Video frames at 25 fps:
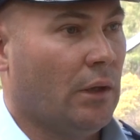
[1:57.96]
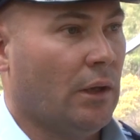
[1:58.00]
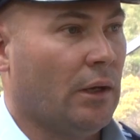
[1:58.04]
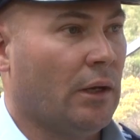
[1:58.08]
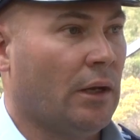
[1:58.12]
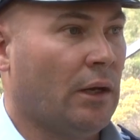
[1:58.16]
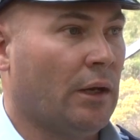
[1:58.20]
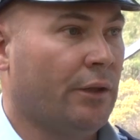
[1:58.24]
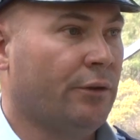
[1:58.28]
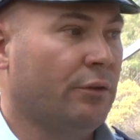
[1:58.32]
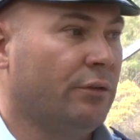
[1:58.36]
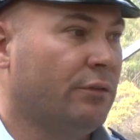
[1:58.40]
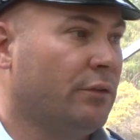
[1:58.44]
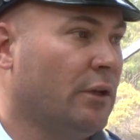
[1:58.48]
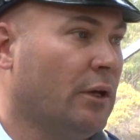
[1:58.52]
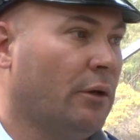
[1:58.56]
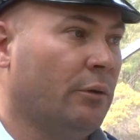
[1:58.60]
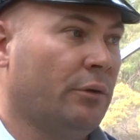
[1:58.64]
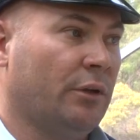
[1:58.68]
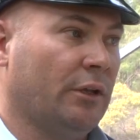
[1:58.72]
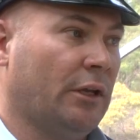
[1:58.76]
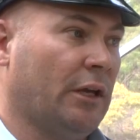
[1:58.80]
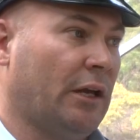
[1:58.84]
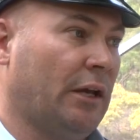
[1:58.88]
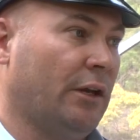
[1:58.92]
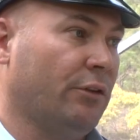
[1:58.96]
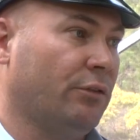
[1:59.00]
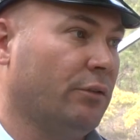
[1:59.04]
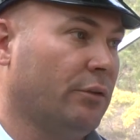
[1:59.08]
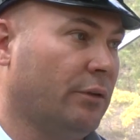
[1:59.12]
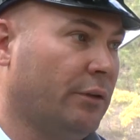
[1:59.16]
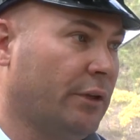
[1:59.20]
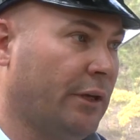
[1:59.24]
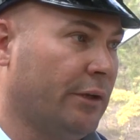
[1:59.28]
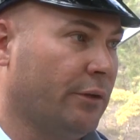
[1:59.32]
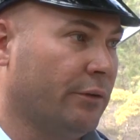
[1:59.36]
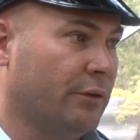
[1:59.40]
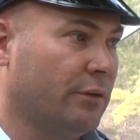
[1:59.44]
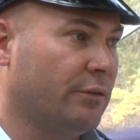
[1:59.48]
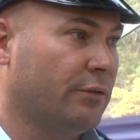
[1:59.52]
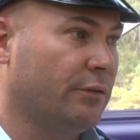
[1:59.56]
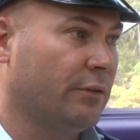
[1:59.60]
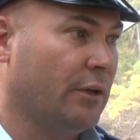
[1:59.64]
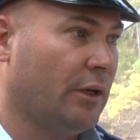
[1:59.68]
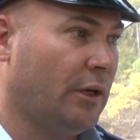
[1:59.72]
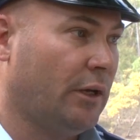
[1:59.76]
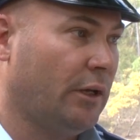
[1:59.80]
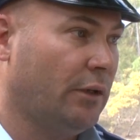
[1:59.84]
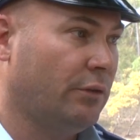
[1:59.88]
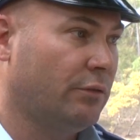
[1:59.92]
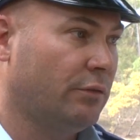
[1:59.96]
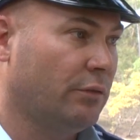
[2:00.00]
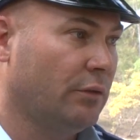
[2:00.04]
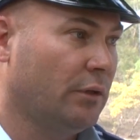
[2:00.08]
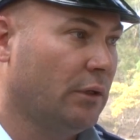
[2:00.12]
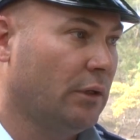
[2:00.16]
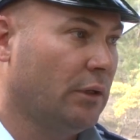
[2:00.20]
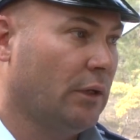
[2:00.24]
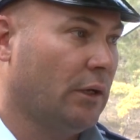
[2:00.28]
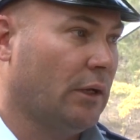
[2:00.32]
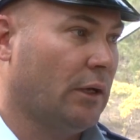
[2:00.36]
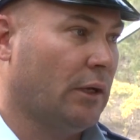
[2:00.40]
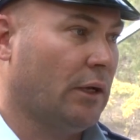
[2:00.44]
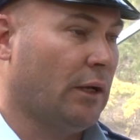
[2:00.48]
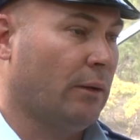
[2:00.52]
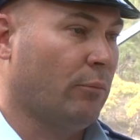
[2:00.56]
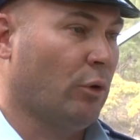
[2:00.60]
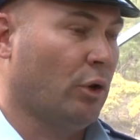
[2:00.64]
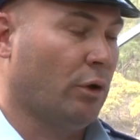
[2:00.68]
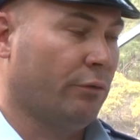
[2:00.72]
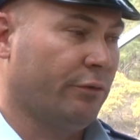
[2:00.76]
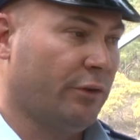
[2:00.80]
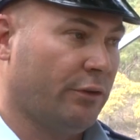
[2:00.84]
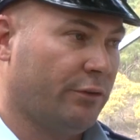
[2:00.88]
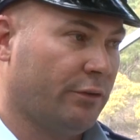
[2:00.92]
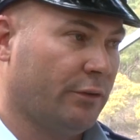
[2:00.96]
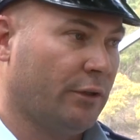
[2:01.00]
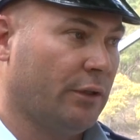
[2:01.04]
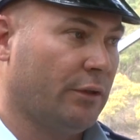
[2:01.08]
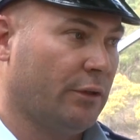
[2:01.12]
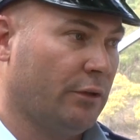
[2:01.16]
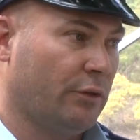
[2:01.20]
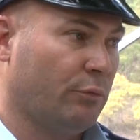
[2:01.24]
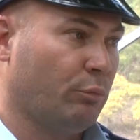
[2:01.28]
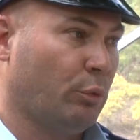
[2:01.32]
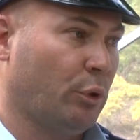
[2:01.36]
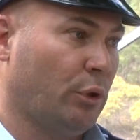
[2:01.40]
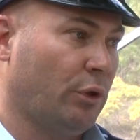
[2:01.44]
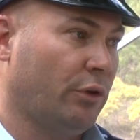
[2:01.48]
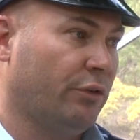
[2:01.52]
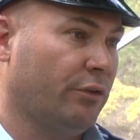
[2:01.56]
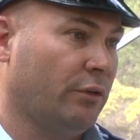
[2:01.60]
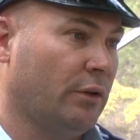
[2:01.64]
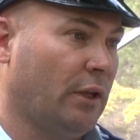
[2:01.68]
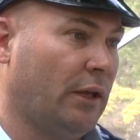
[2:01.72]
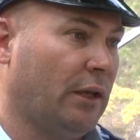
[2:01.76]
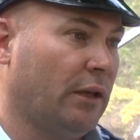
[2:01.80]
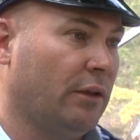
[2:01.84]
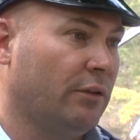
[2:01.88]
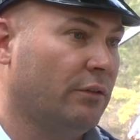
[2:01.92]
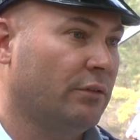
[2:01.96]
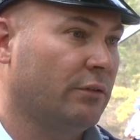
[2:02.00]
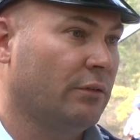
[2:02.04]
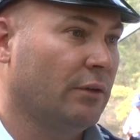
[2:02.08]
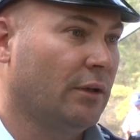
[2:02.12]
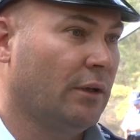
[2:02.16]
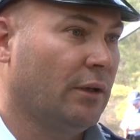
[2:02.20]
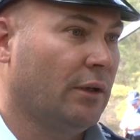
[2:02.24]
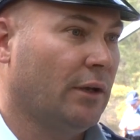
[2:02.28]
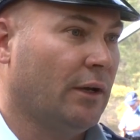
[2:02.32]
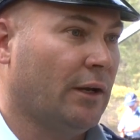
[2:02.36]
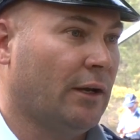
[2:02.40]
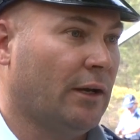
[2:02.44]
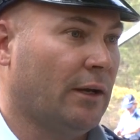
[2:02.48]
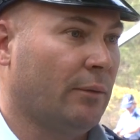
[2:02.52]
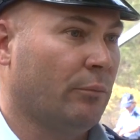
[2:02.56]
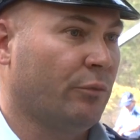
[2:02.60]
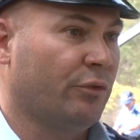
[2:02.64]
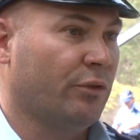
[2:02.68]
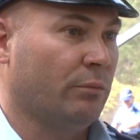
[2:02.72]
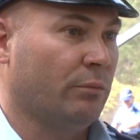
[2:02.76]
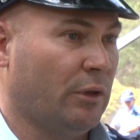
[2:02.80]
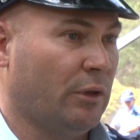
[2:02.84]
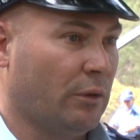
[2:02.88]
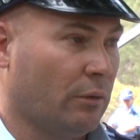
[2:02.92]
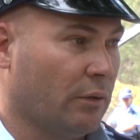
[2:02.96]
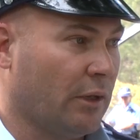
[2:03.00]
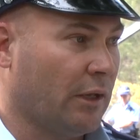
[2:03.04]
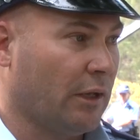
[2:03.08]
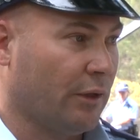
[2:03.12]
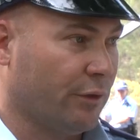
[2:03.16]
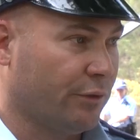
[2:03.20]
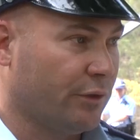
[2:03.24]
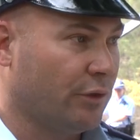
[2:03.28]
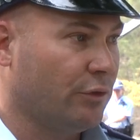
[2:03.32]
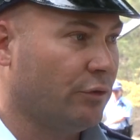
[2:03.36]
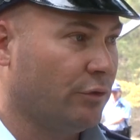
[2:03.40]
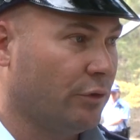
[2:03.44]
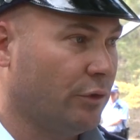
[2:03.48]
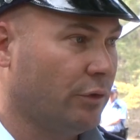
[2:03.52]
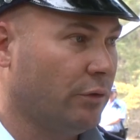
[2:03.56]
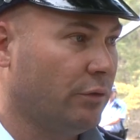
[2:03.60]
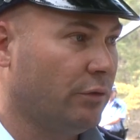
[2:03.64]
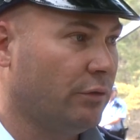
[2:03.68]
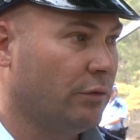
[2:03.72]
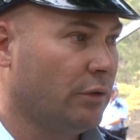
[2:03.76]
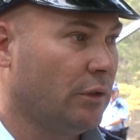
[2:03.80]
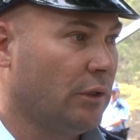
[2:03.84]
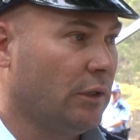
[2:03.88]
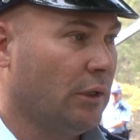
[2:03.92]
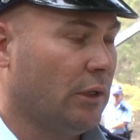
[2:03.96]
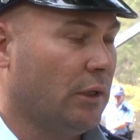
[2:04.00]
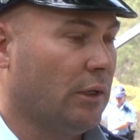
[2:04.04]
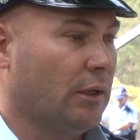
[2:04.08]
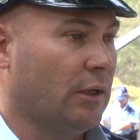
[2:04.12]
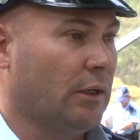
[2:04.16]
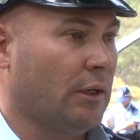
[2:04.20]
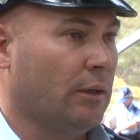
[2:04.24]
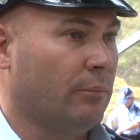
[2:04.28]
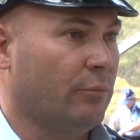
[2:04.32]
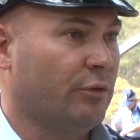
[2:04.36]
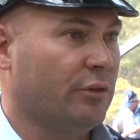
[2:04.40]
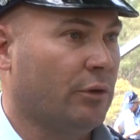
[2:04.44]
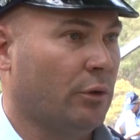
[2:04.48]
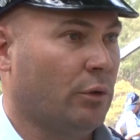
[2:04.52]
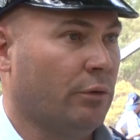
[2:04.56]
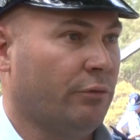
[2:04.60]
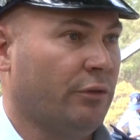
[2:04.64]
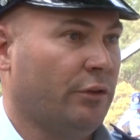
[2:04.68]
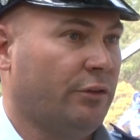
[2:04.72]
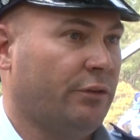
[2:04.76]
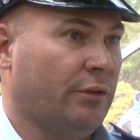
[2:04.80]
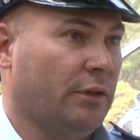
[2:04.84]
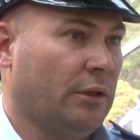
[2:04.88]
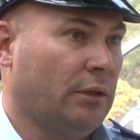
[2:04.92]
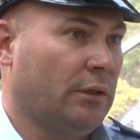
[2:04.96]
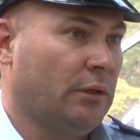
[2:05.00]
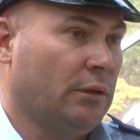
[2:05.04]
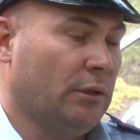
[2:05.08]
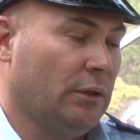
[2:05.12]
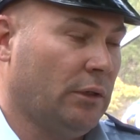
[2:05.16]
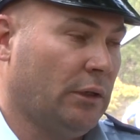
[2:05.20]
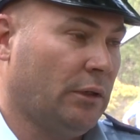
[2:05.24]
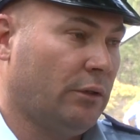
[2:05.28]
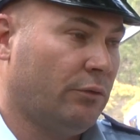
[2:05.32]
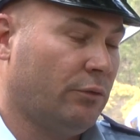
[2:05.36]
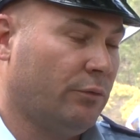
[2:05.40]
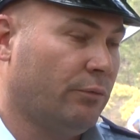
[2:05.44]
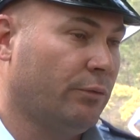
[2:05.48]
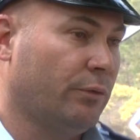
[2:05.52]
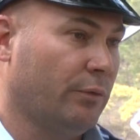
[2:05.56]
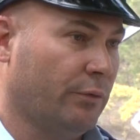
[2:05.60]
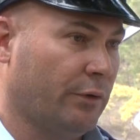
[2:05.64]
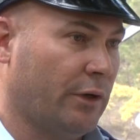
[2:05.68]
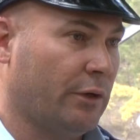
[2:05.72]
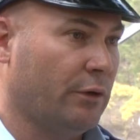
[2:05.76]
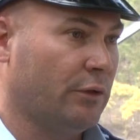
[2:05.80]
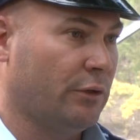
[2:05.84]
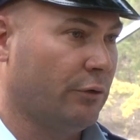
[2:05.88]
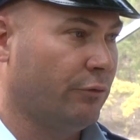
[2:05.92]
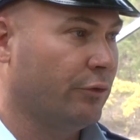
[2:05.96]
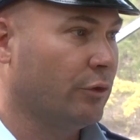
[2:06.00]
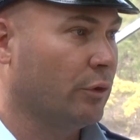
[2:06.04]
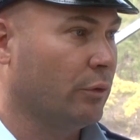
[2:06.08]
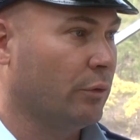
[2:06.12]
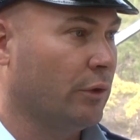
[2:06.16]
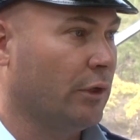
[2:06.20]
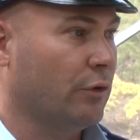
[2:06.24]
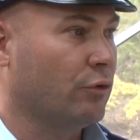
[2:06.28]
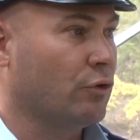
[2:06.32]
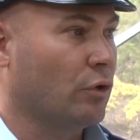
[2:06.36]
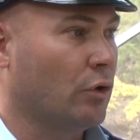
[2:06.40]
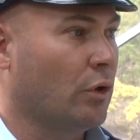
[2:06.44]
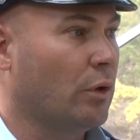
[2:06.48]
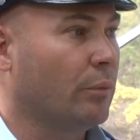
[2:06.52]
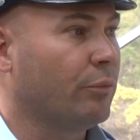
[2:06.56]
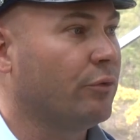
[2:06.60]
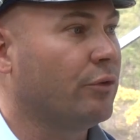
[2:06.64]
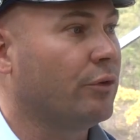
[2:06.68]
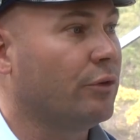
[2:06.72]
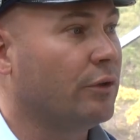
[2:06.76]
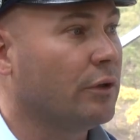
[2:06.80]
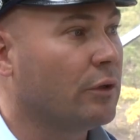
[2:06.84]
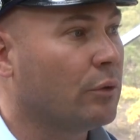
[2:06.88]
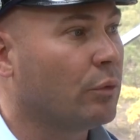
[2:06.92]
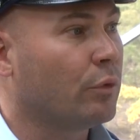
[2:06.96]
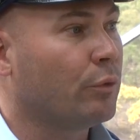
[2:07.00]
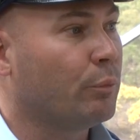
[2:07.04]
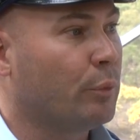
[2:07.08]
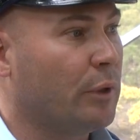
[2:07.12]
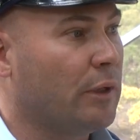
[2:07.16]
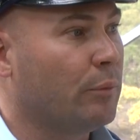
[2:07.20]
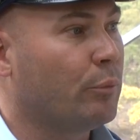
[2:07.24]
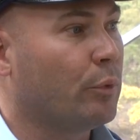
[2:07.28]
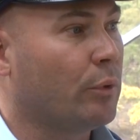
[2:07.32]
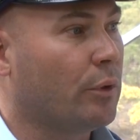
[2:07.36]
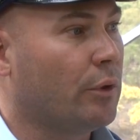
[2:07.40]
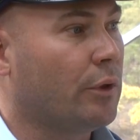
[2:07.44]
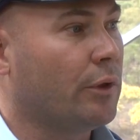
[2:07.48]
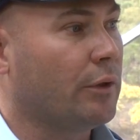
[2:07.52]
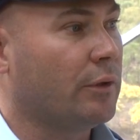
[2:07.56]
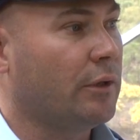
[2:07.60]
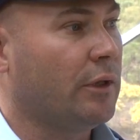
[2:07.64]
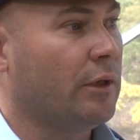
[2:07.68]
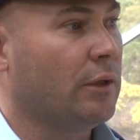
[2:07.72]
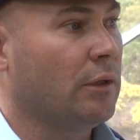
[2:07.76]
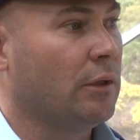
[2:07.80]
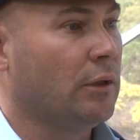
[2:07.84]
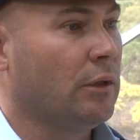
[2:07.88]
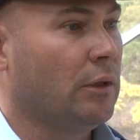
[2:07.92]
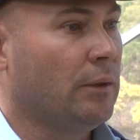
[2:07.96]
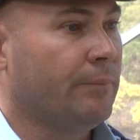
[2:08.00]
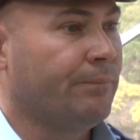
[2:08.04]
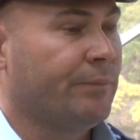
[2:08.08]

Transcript: Uh, there's no indication of that at this stage. Um, obviously, this person has um, mental health issues, um, so obviously it's very difficult at times to deal with people like that.